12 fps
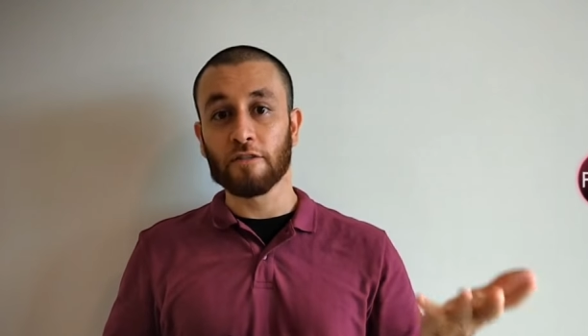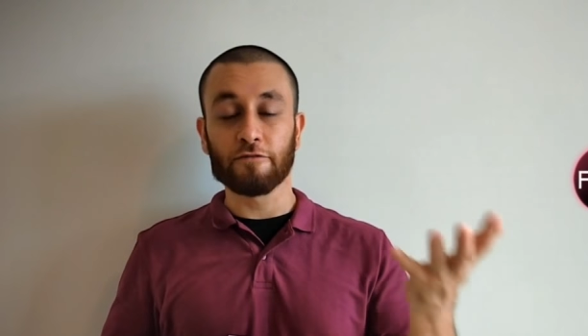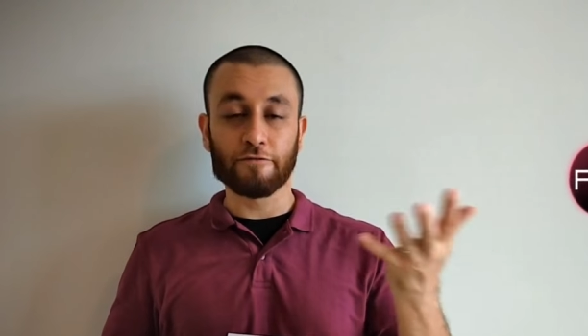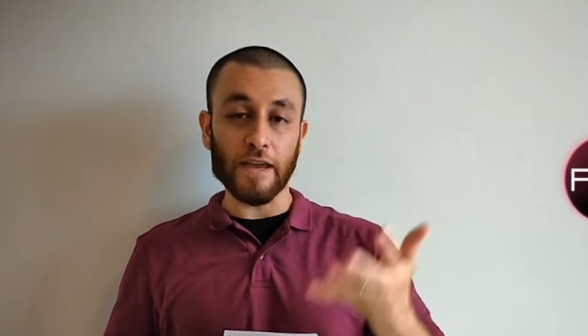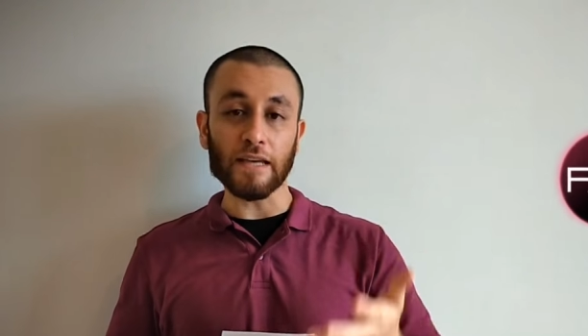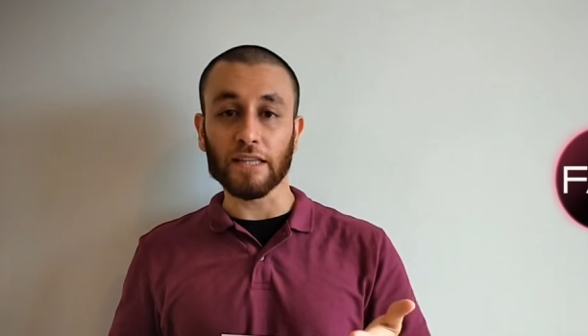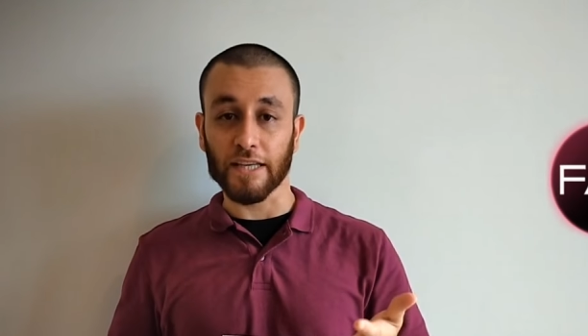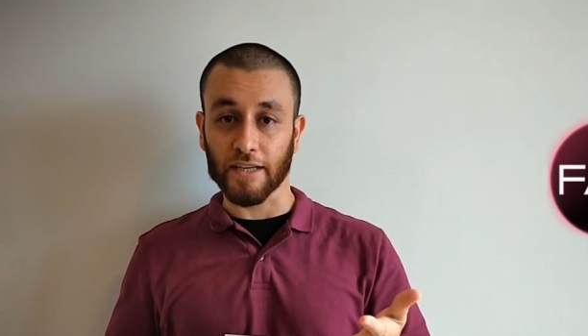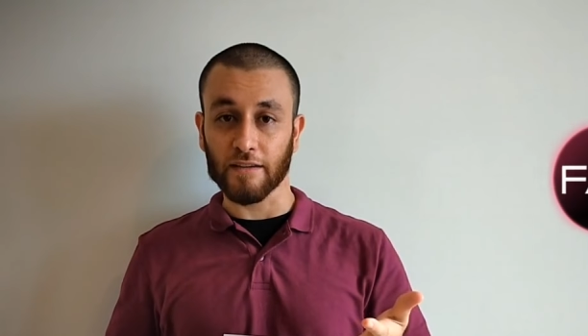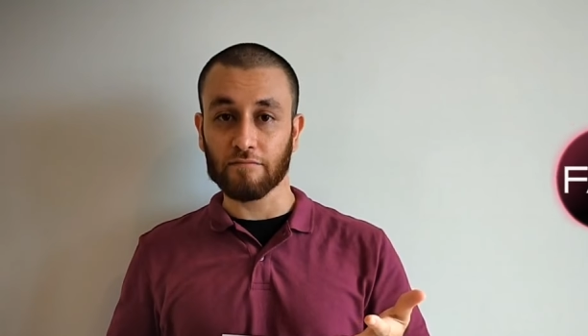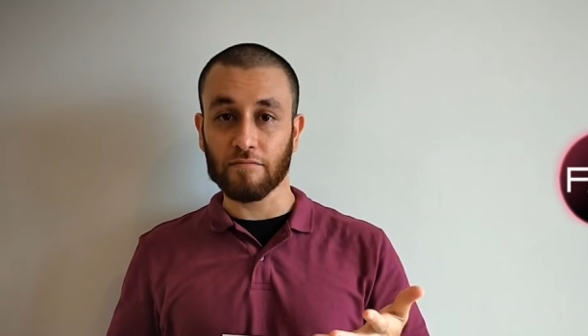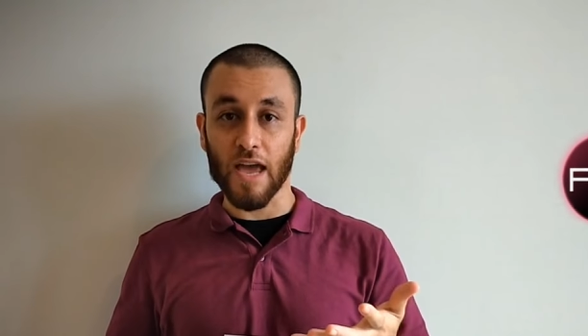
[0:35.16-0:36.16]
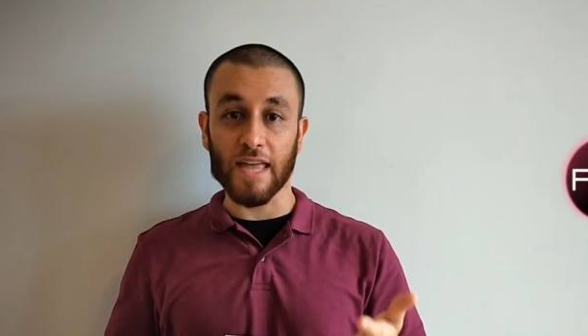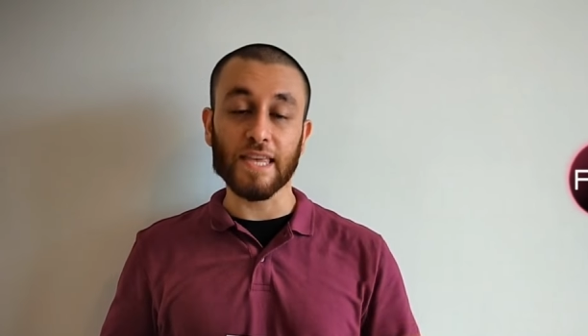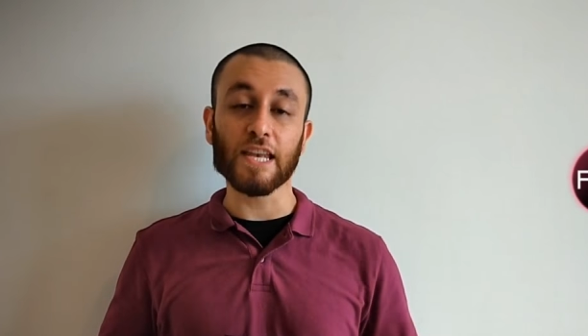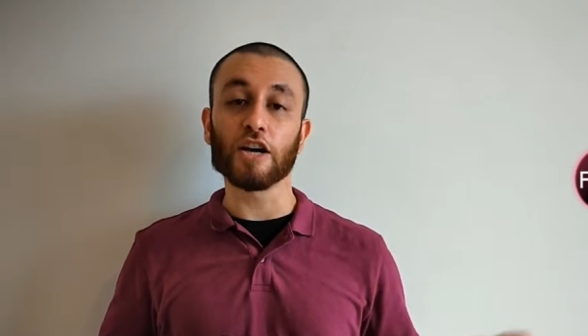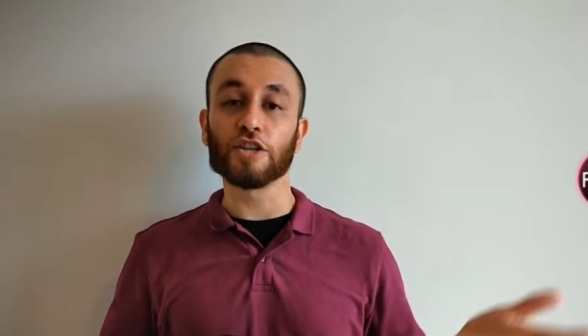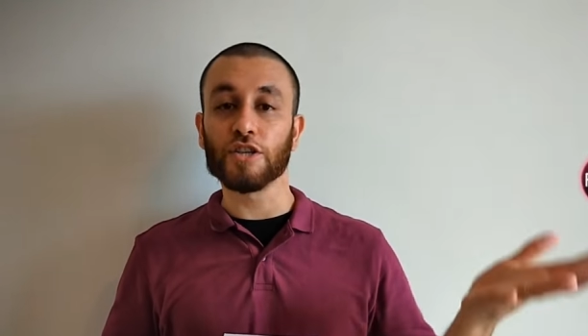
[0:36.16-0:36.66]
failing, and
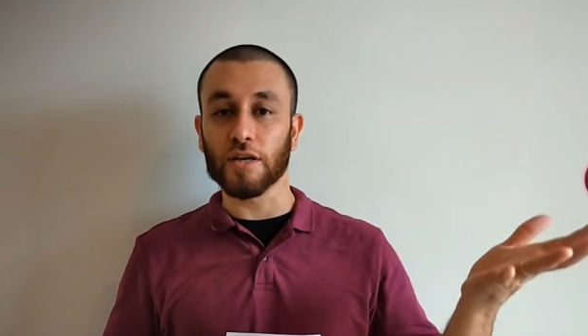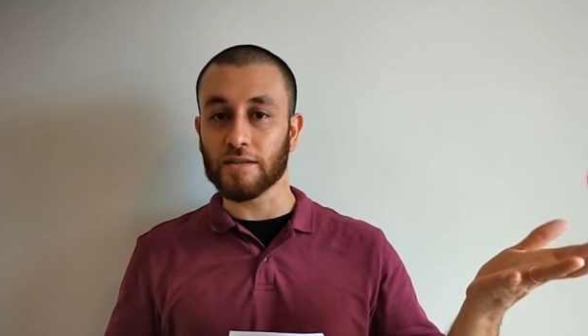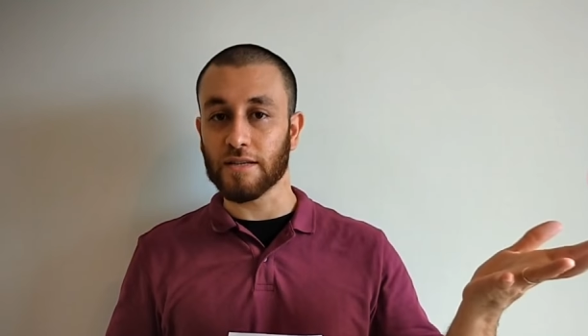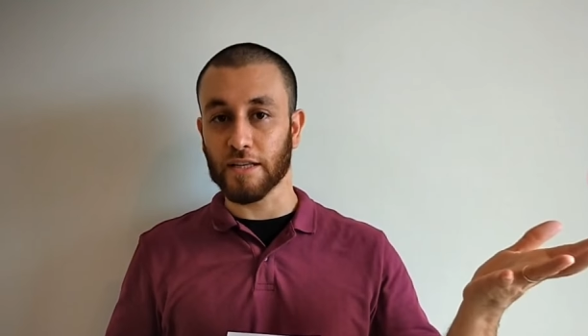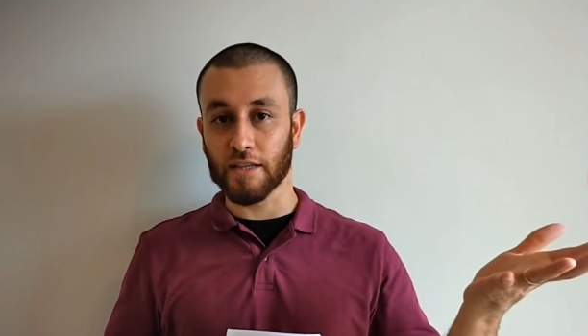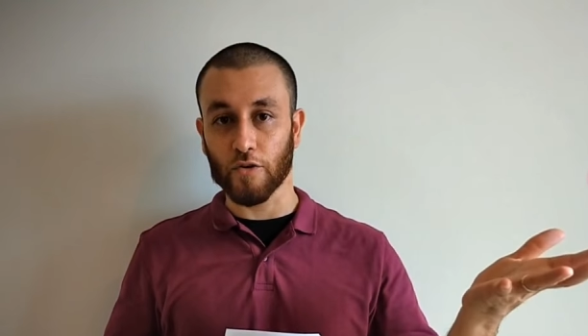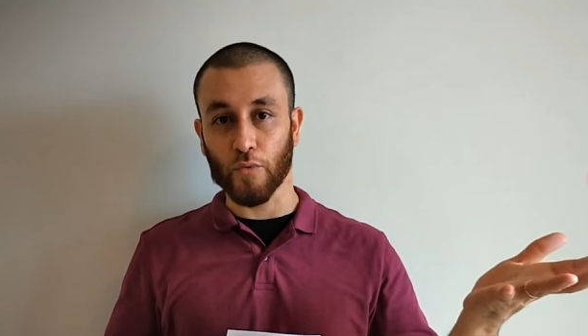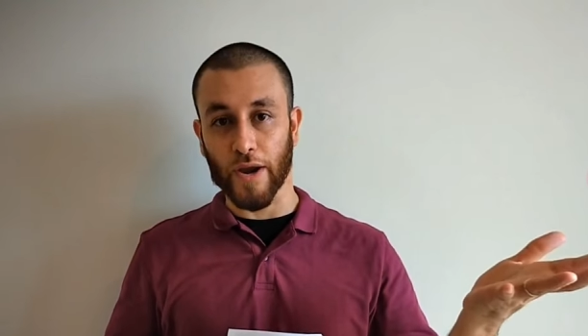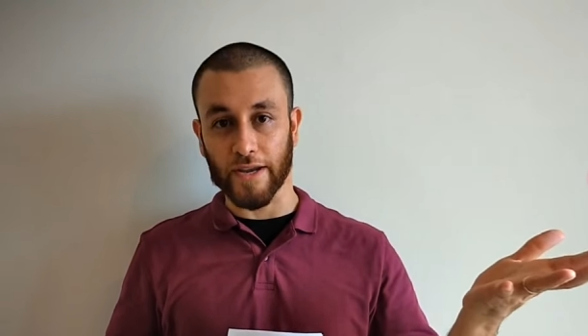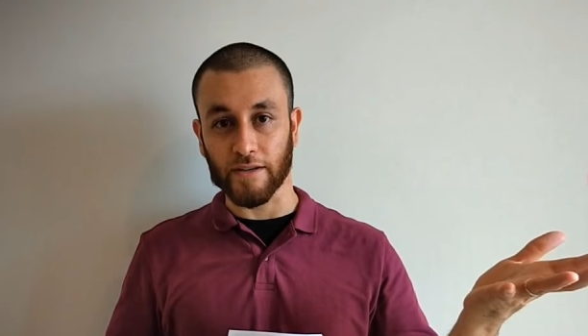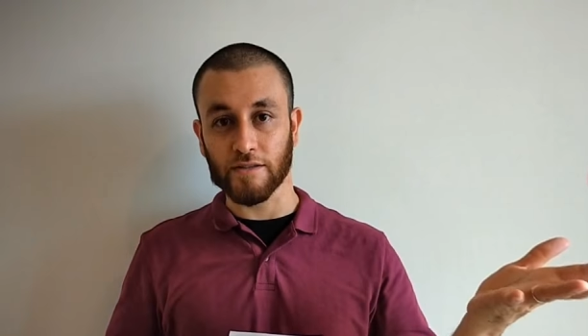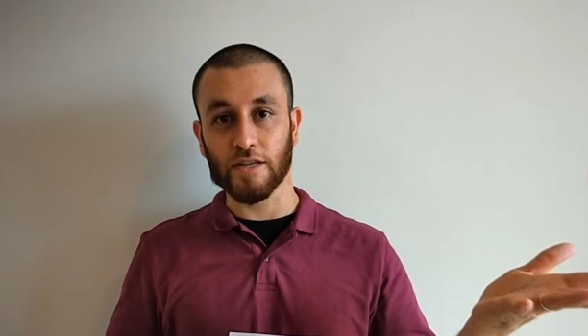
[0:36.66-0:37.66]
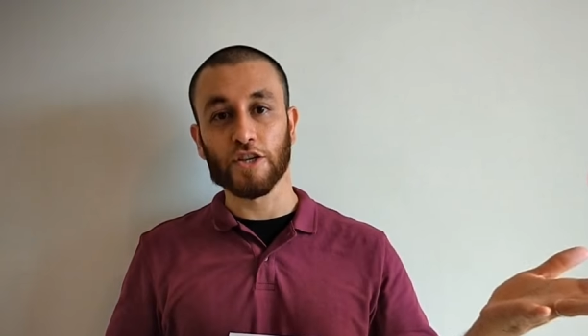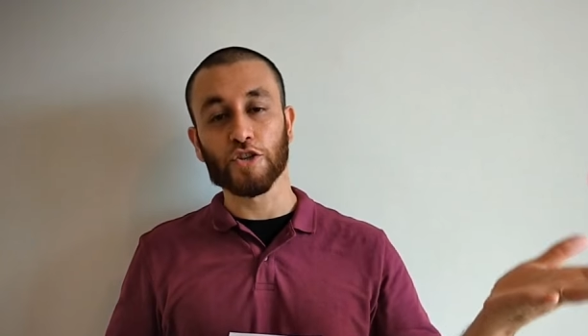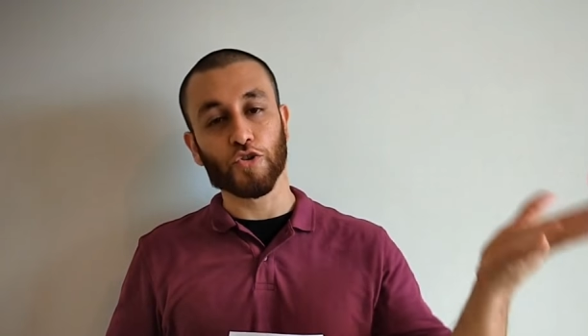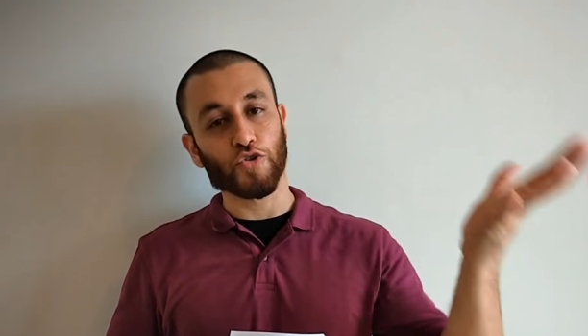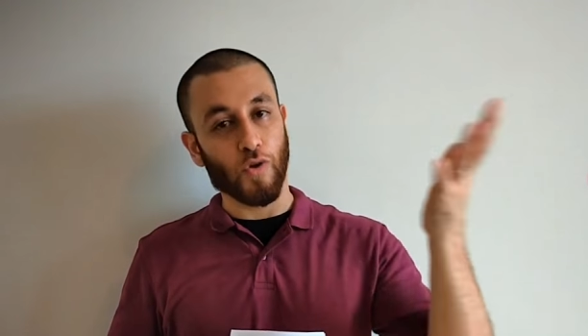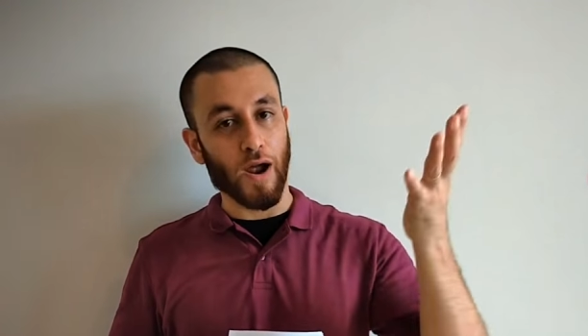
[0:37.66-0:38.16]
then adjusting their ways
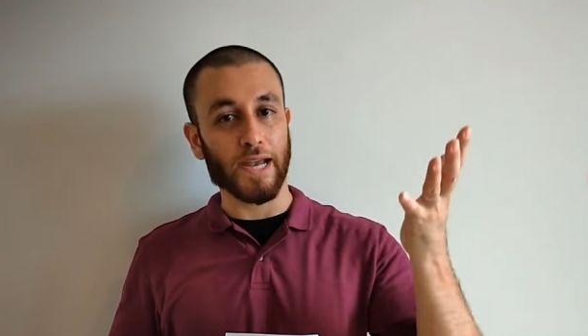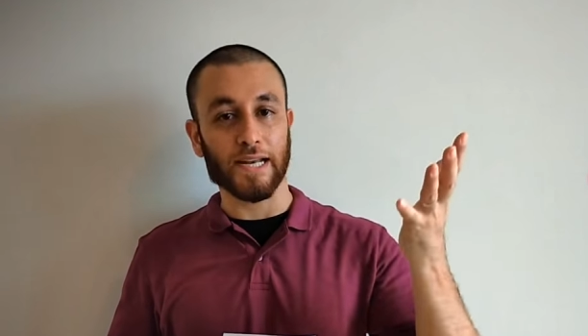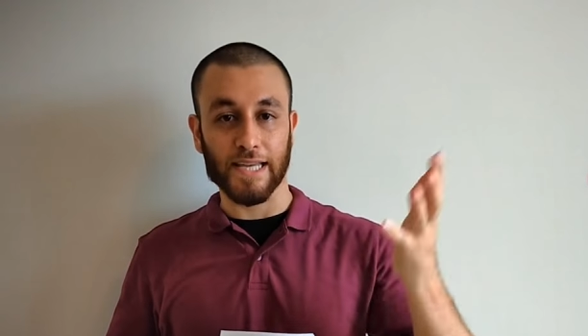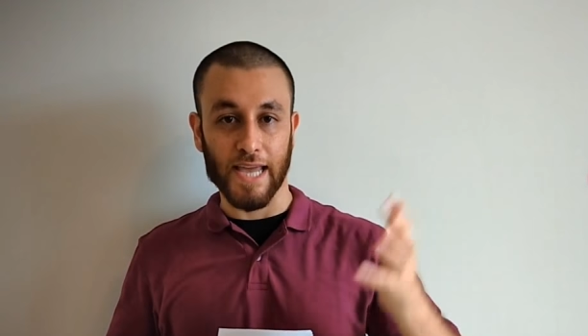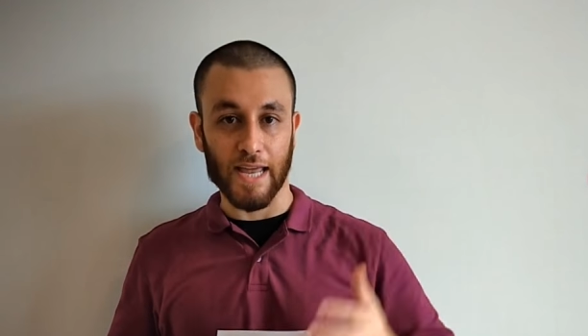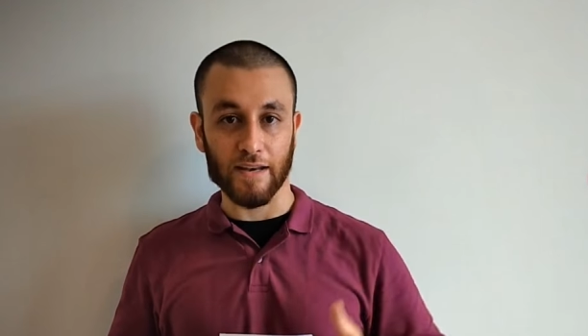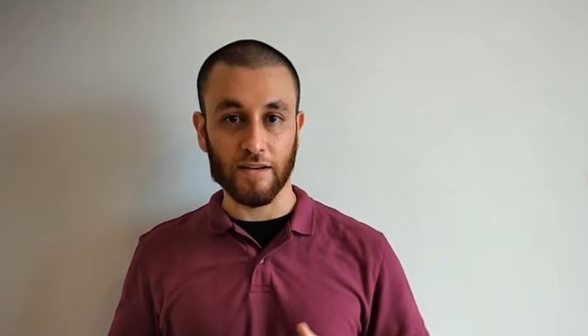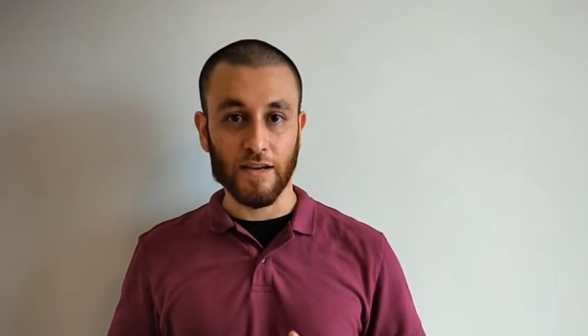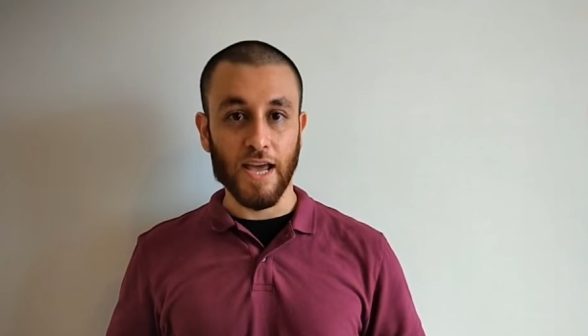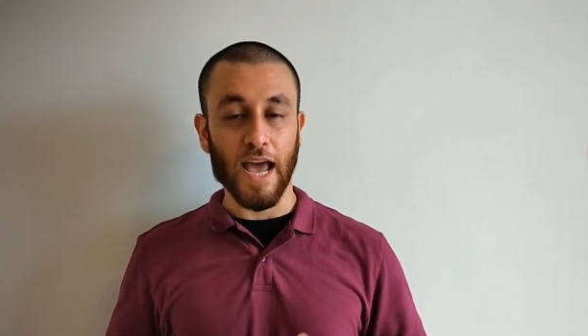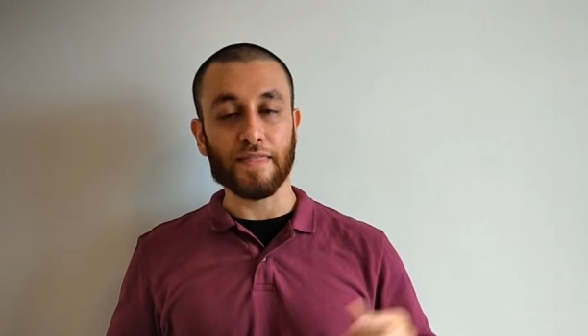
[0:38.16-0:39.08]
to try it again.